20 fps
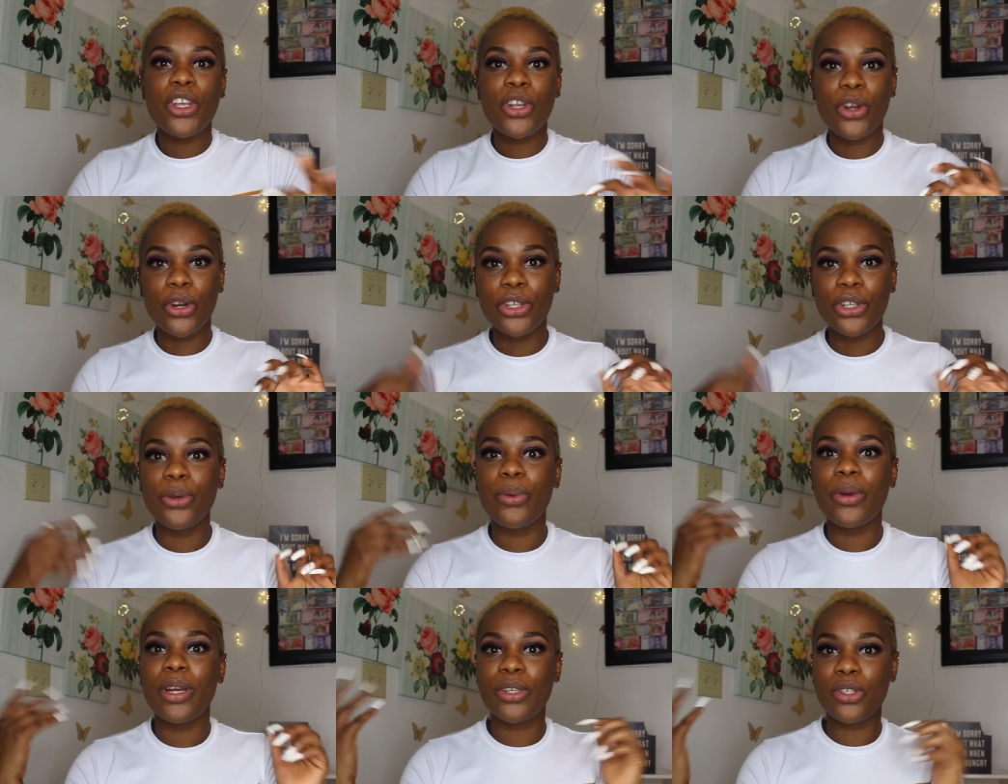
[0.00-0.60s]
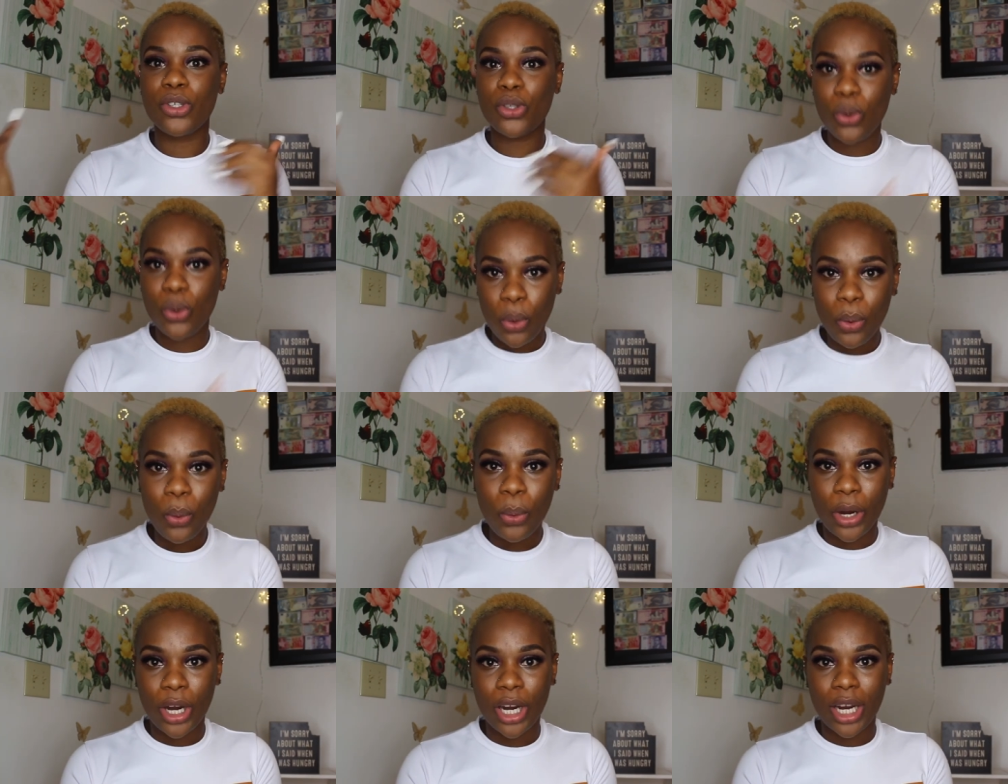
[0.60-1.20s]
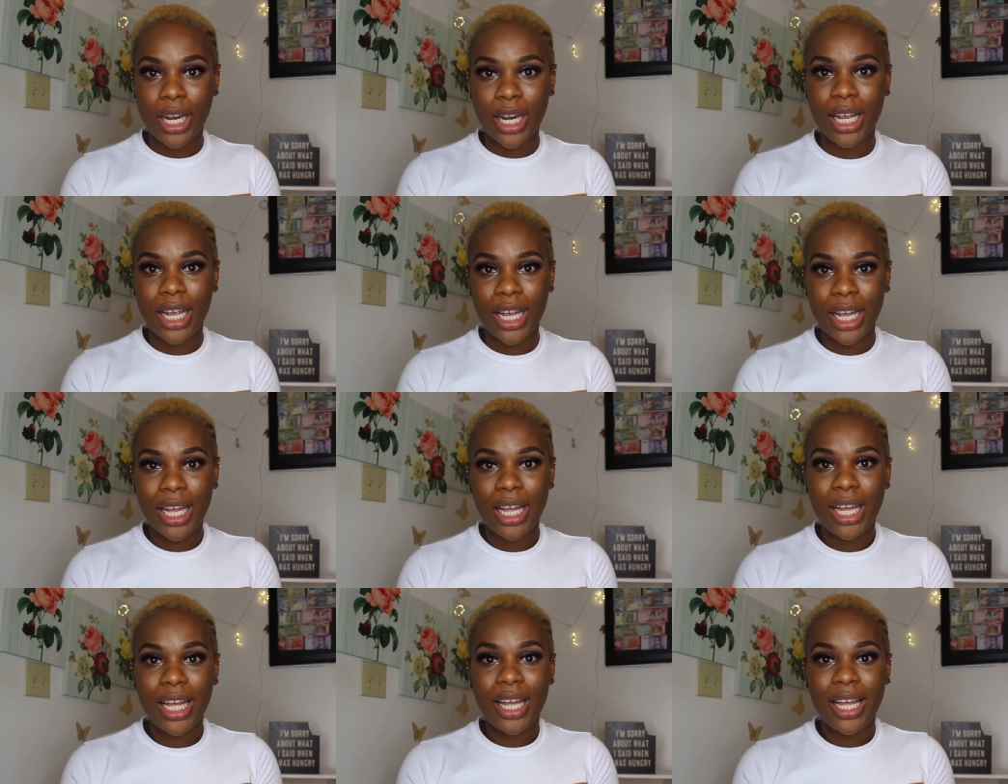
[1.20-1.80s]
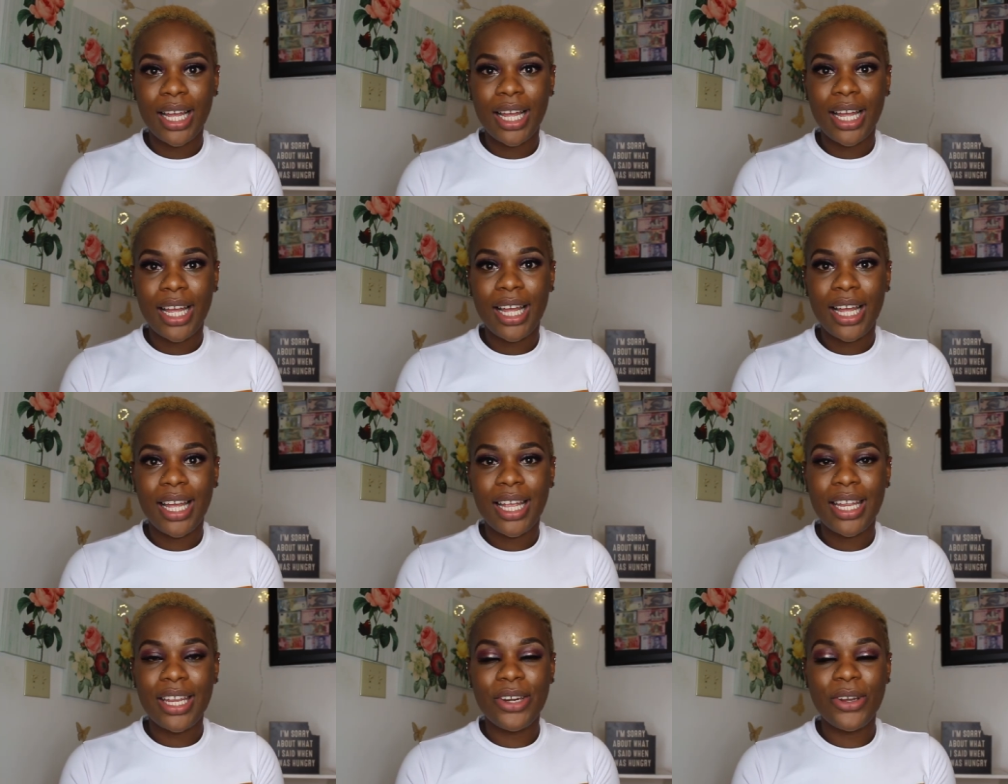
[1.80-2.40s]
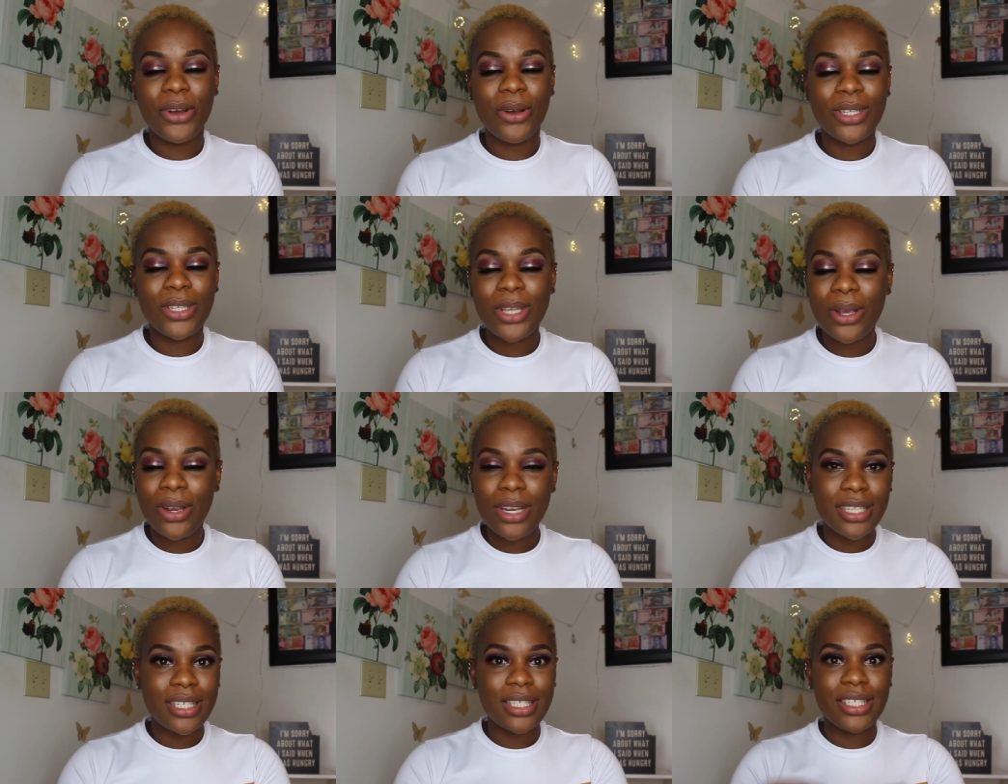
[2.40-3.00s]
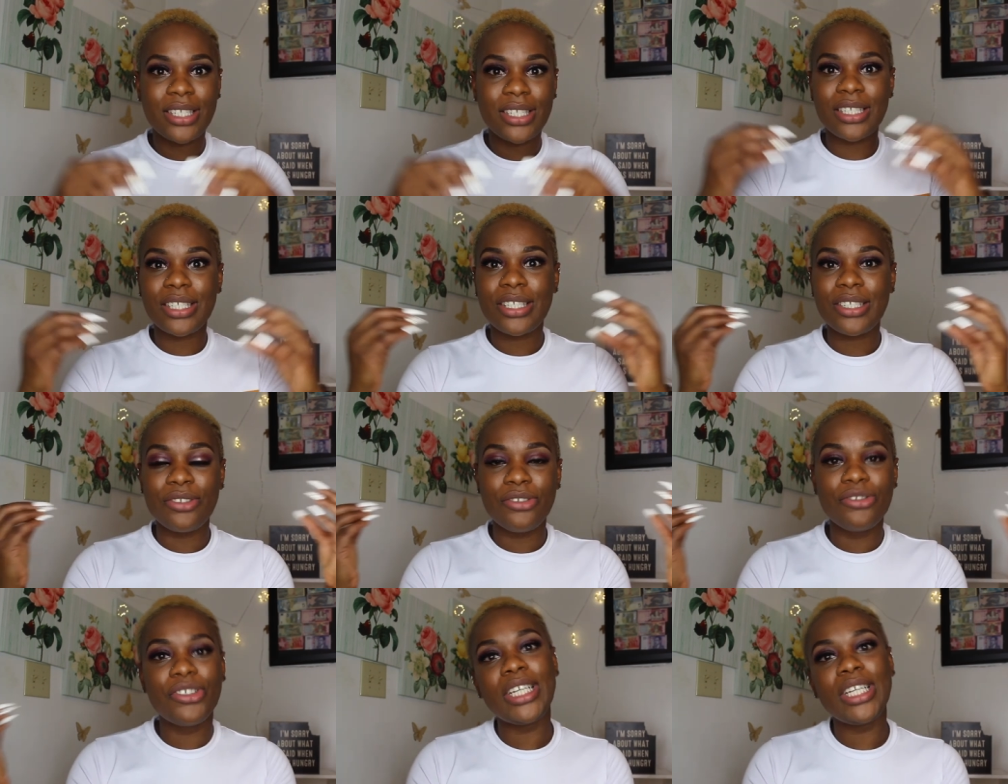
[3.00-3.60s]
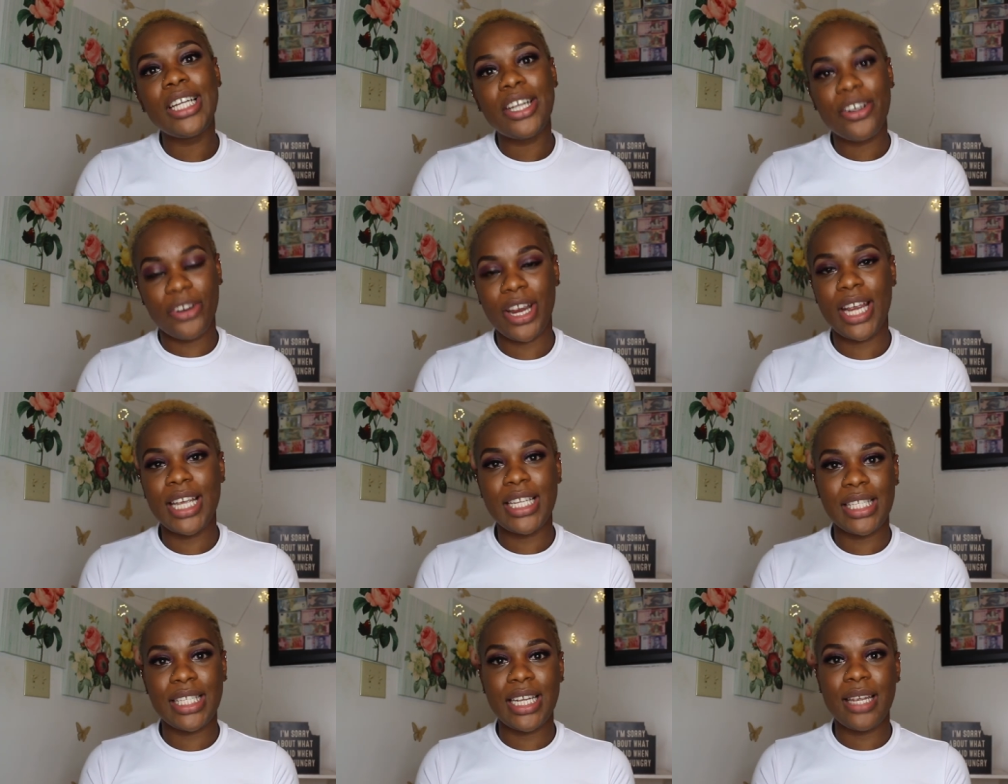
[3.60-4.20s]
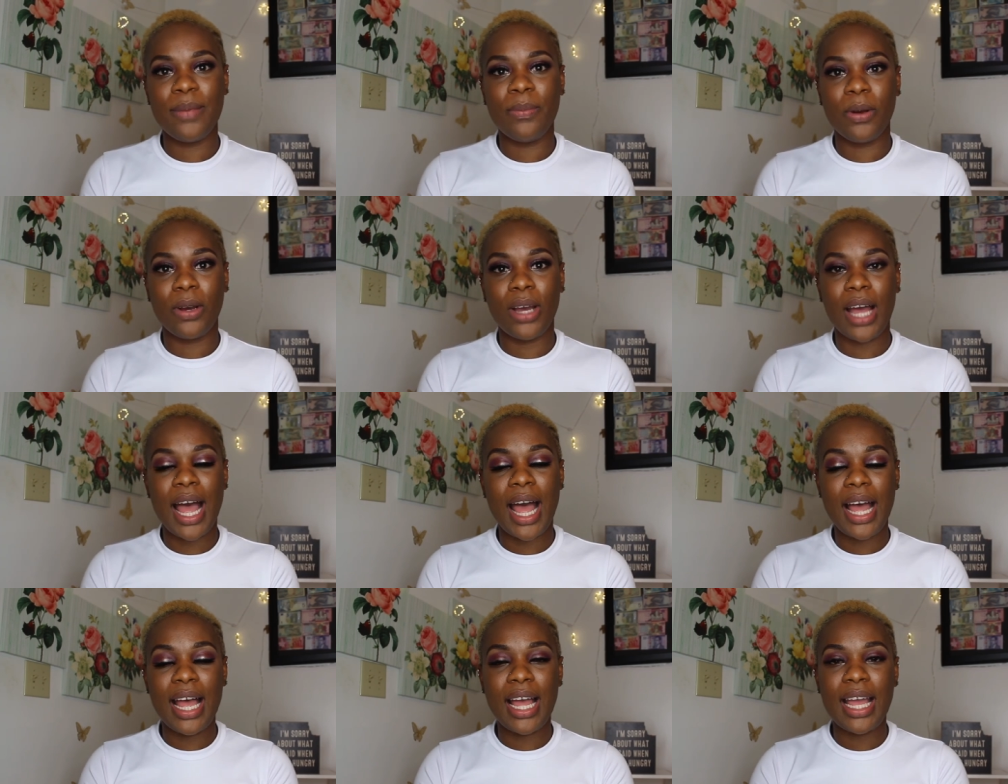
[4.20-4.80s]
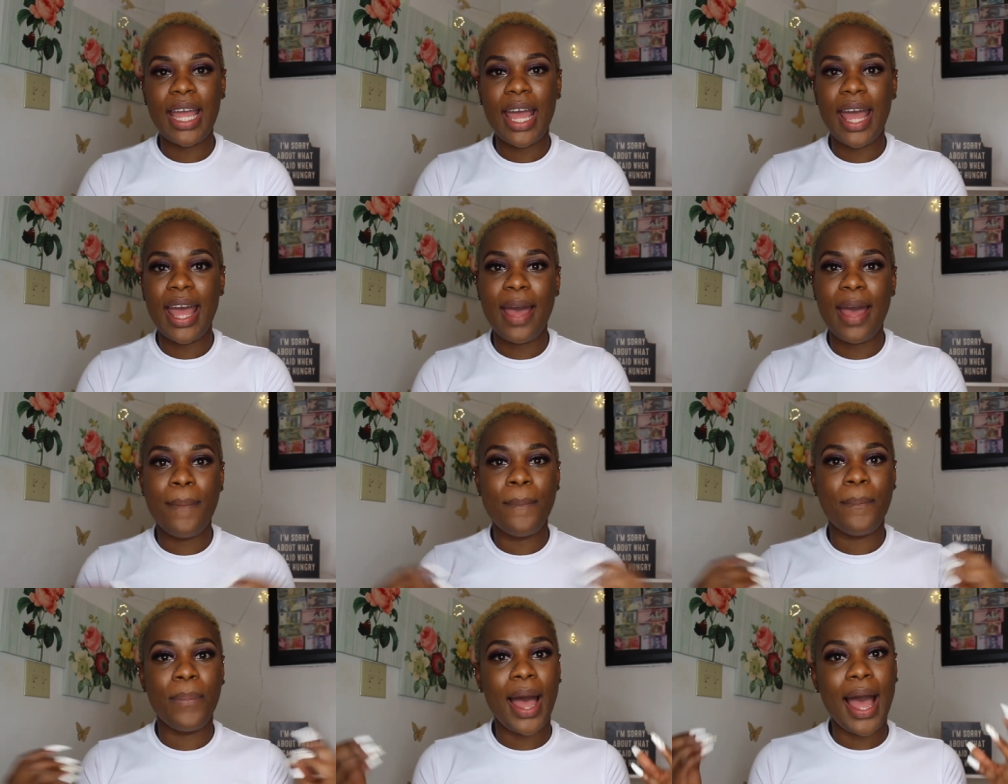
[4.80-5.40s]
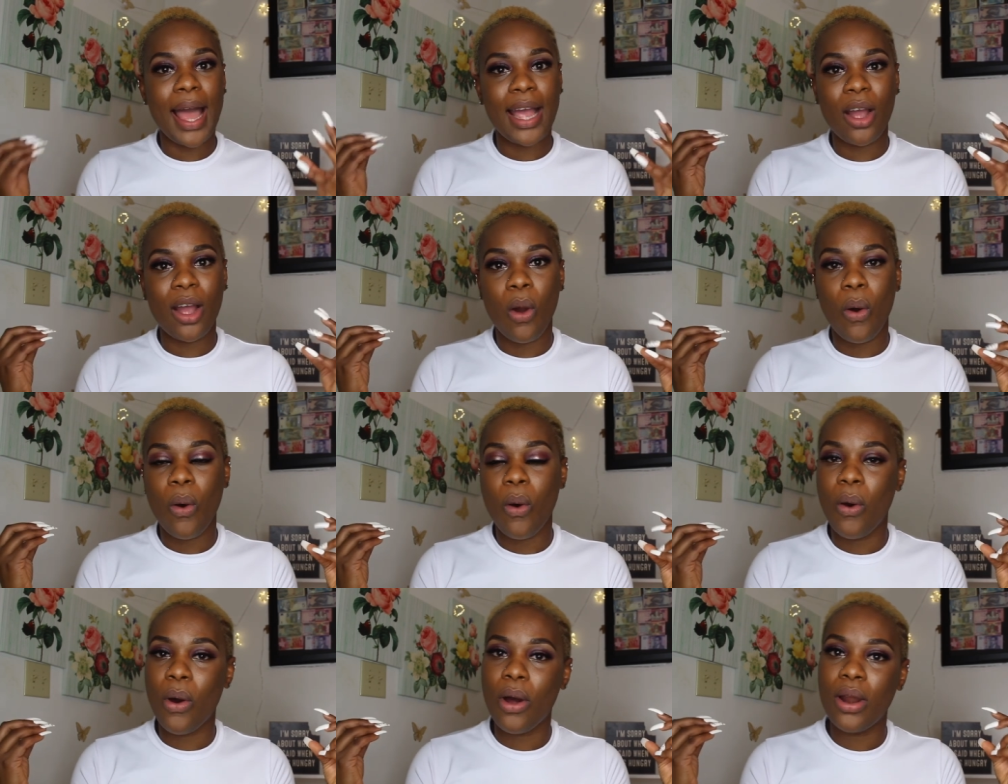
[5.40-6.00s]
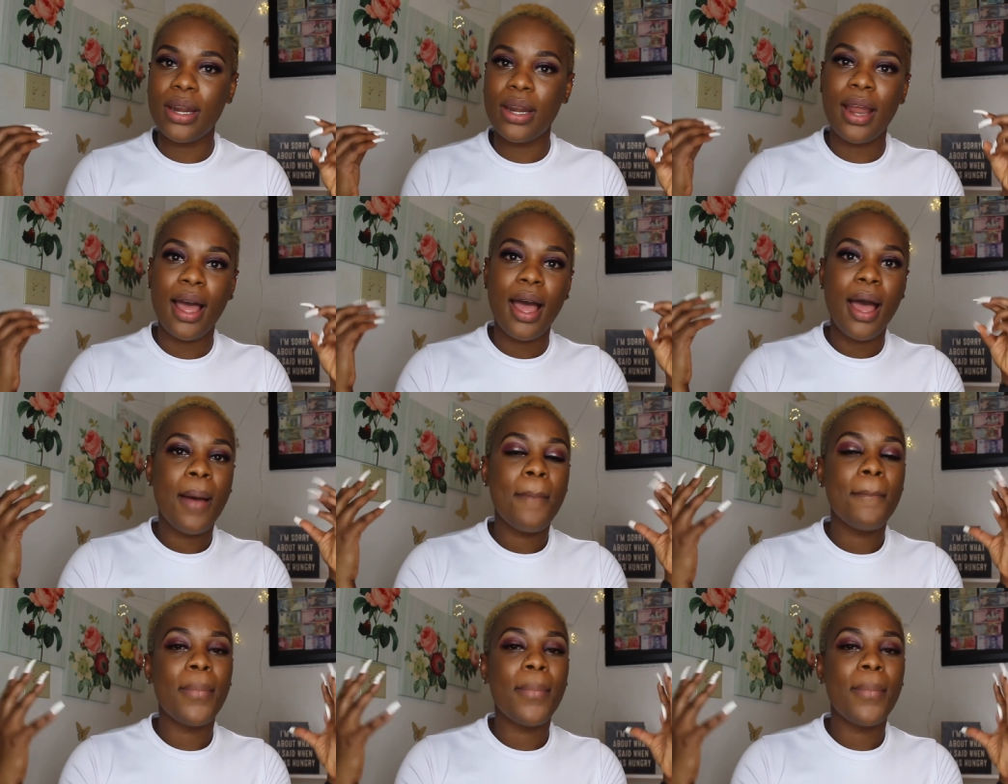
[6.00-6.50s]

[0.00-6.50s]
you're doing schoolwork you know so it's just really crazy but i am back on